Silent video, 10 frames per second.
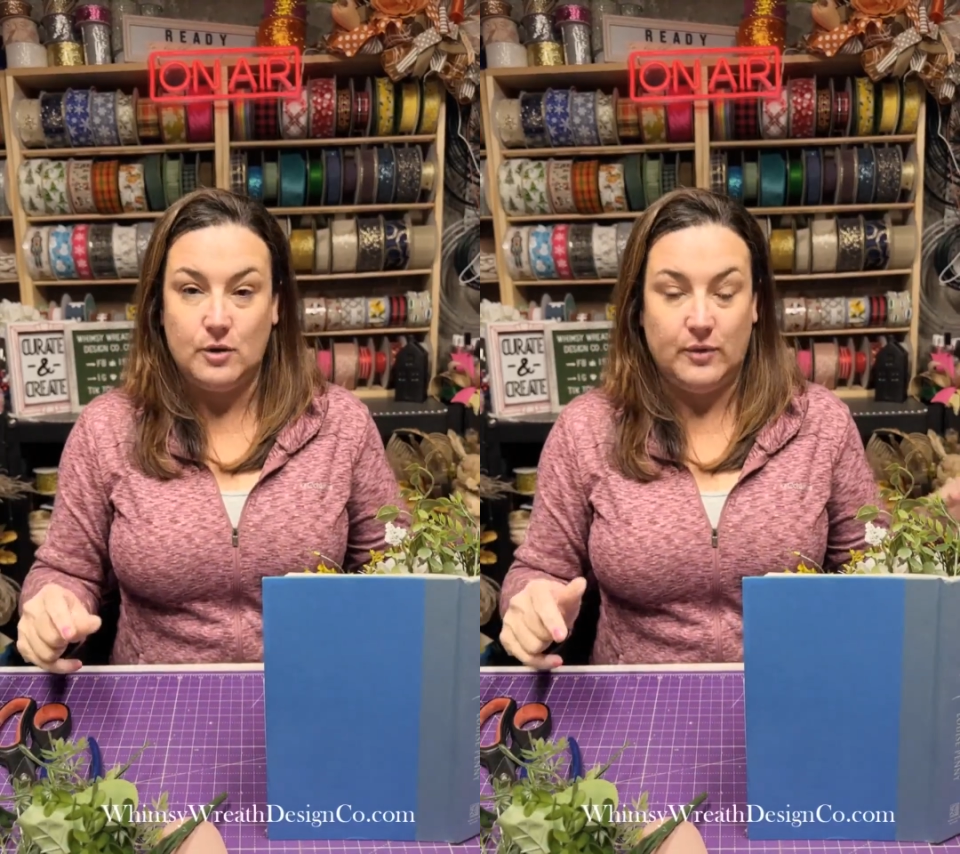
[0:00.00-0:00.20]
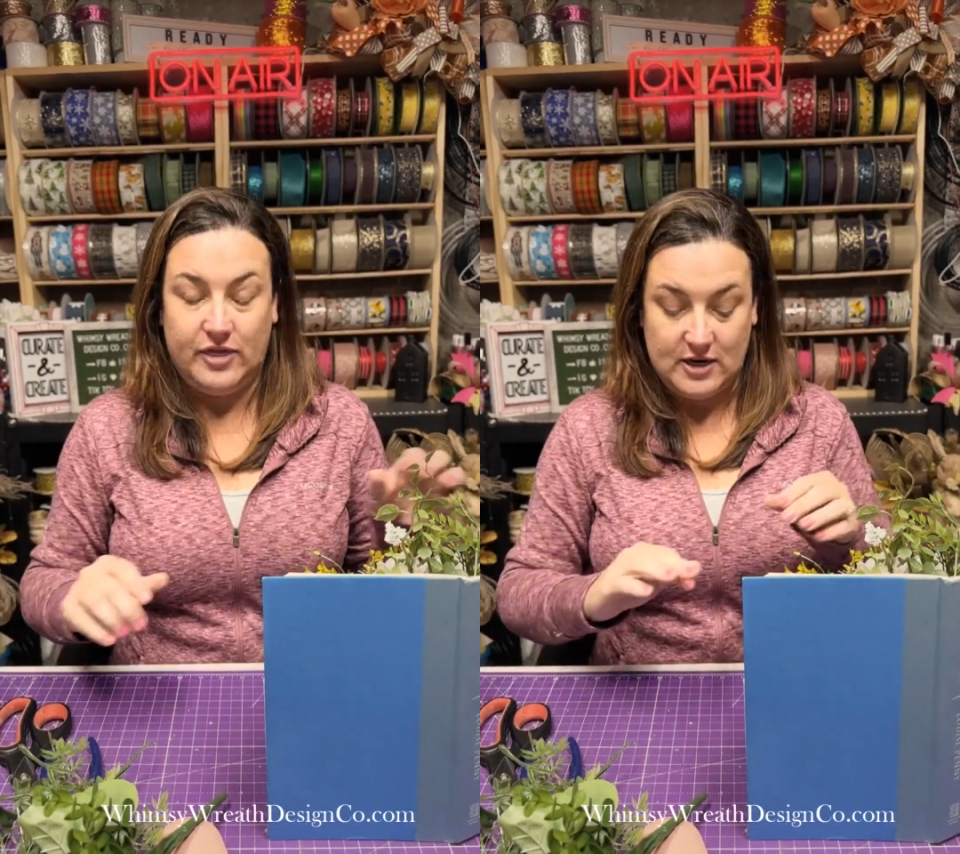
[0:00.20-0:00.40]

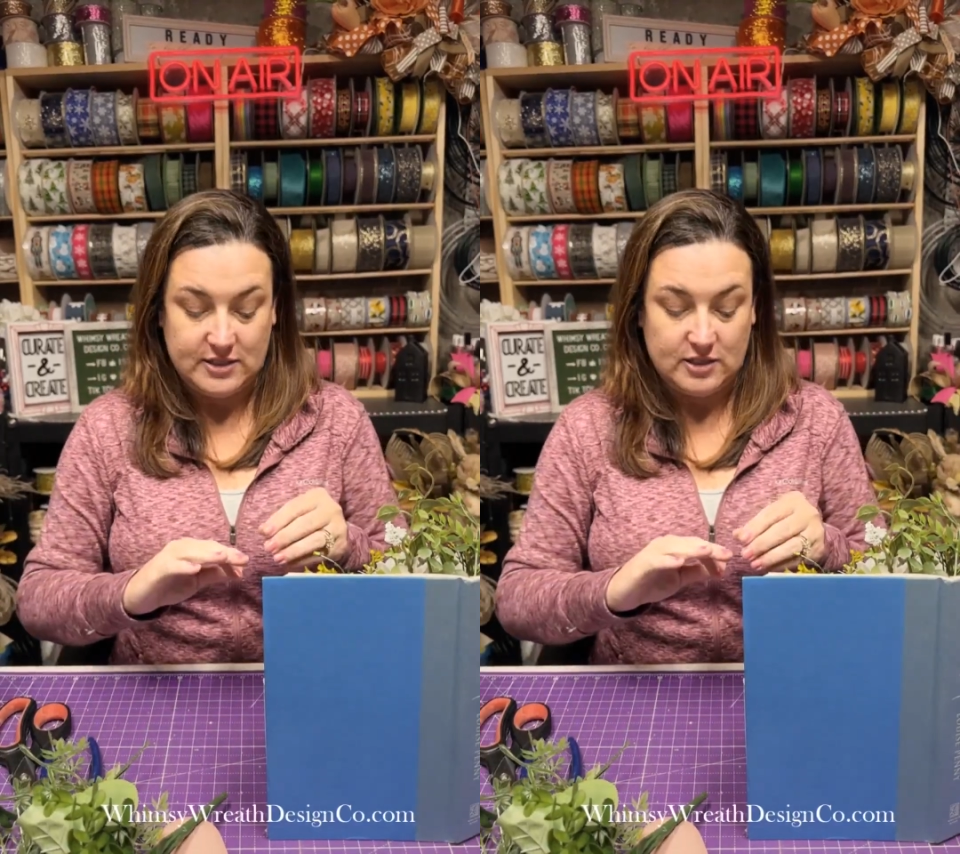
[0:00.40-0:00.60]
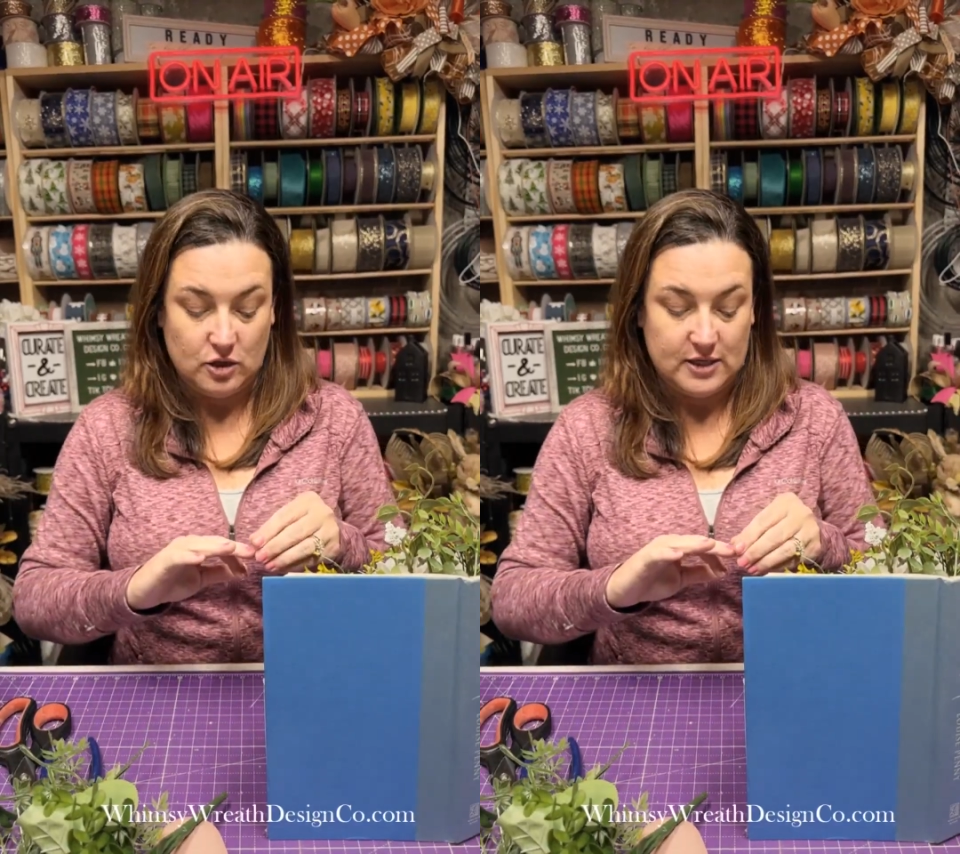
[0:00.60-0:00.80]
within a
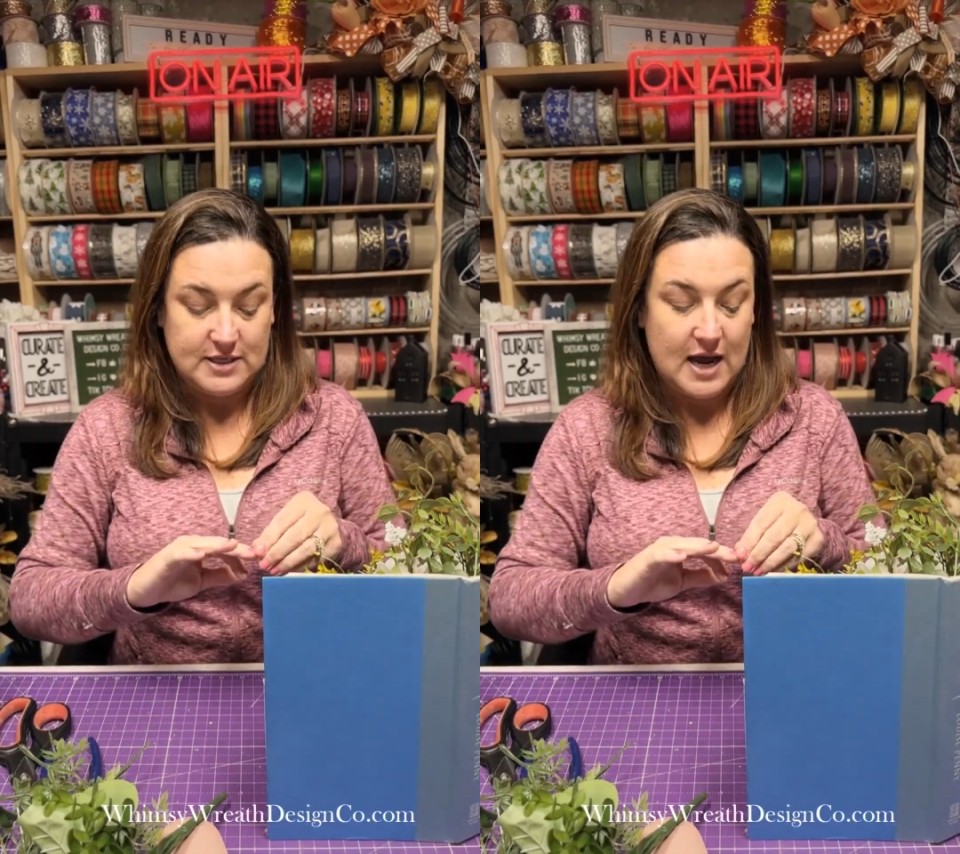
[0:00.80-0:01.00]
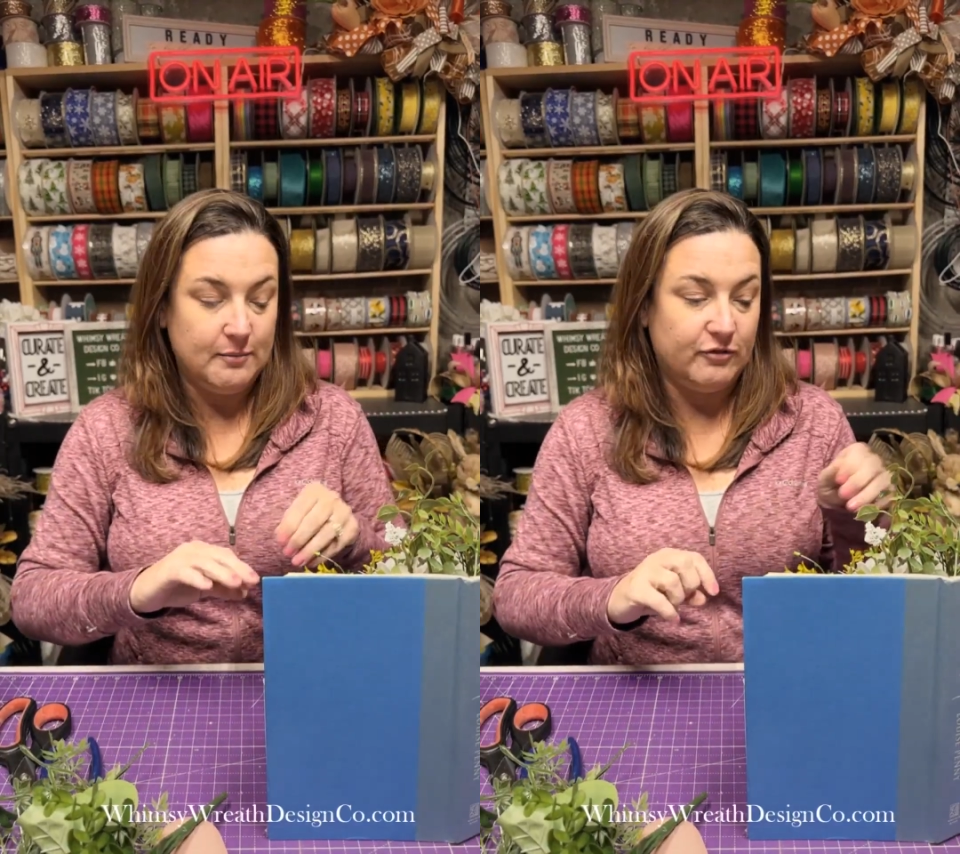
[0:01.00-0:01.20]
certain
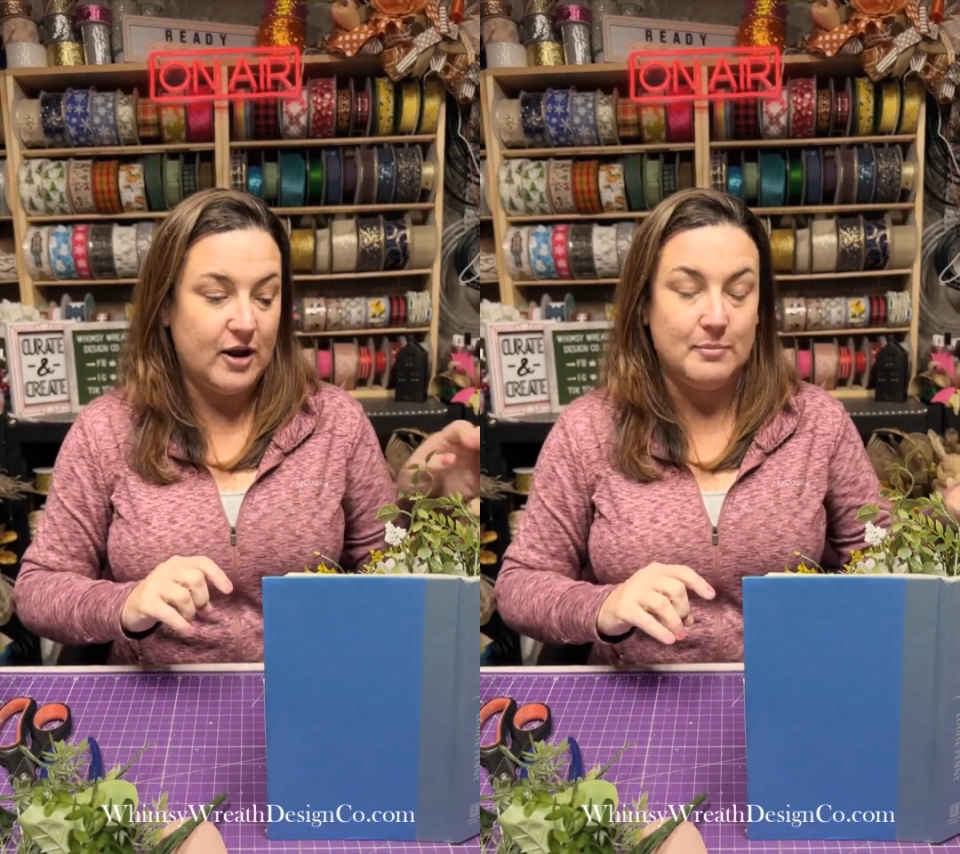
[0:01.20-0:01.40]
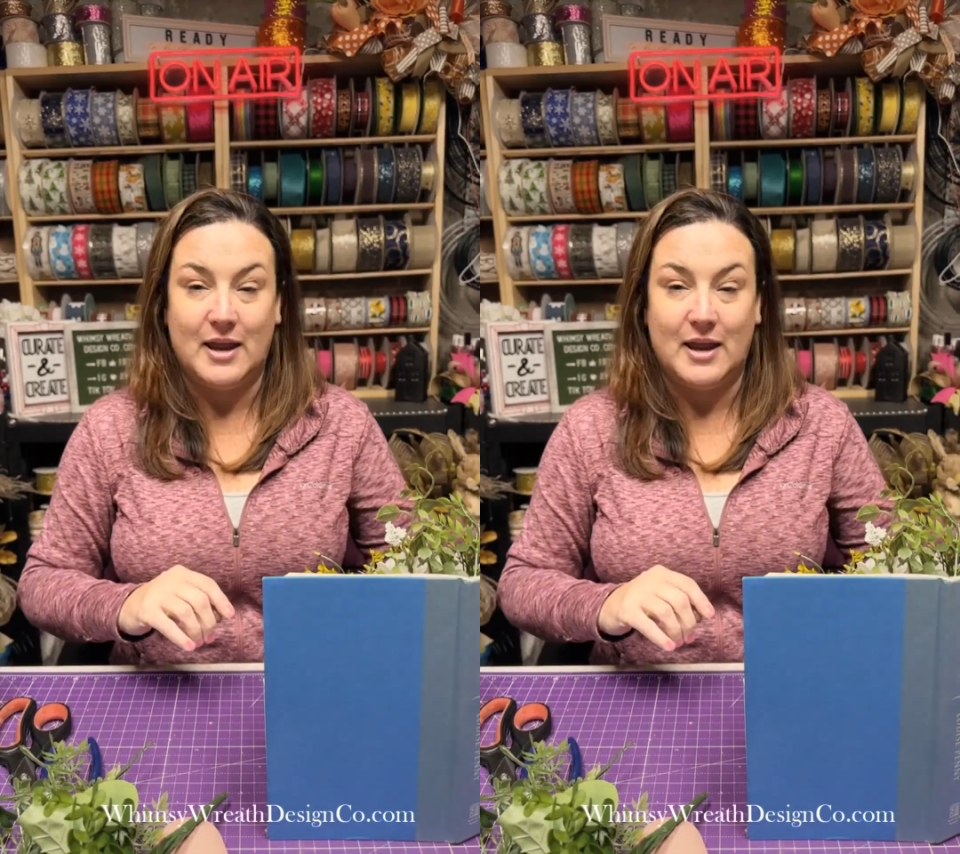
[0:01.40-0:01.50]
time frame.